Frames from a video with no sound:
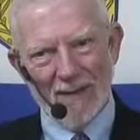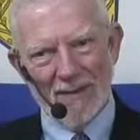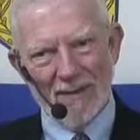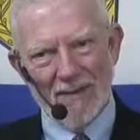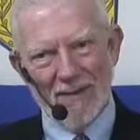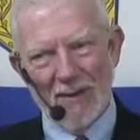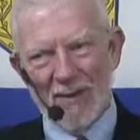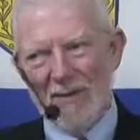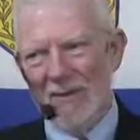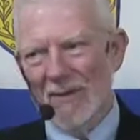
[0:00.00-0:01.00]

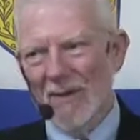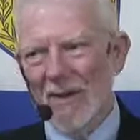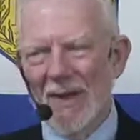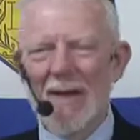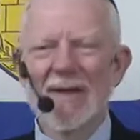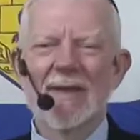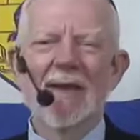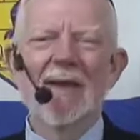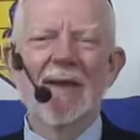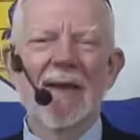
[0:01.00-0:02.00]
So he's
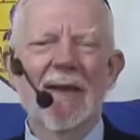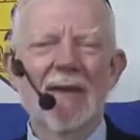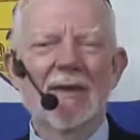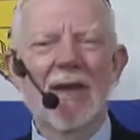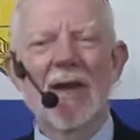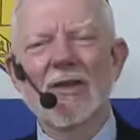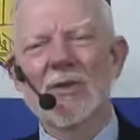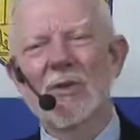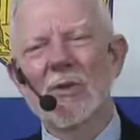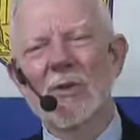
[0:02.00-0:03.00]
thinking in his
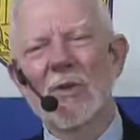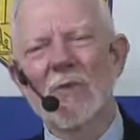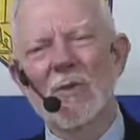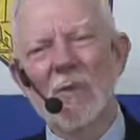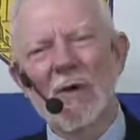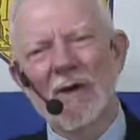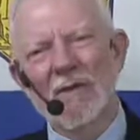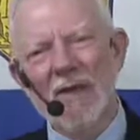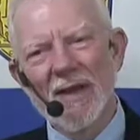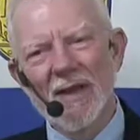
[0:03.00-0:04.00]
logical human way of
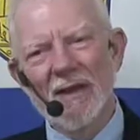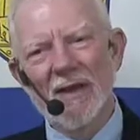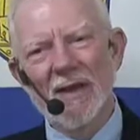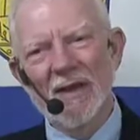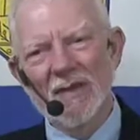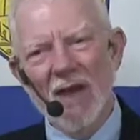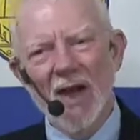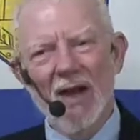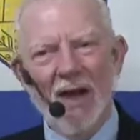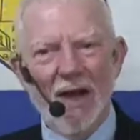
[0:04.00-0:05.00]
thinking that he's
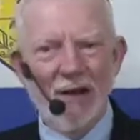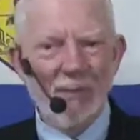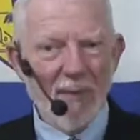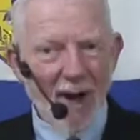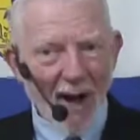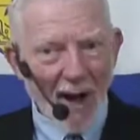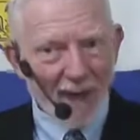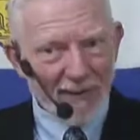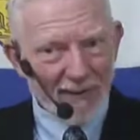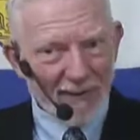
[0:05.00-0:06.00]
got God in a box.